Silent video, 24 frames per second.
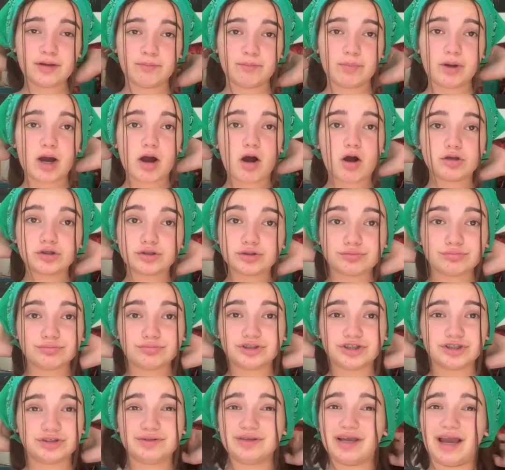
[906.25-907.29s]
But also
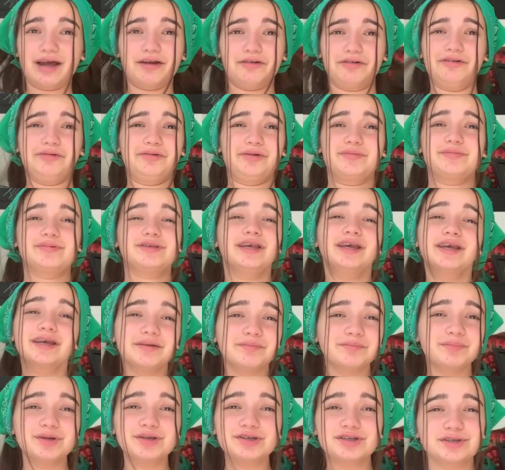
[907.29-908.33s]
just, yeah, I don't know what I'm
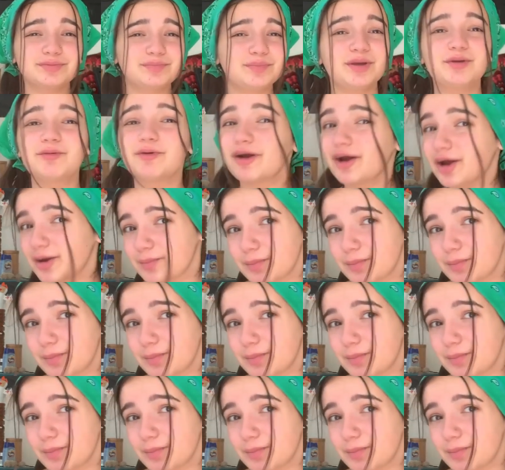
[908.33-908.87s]
saying, but just be wary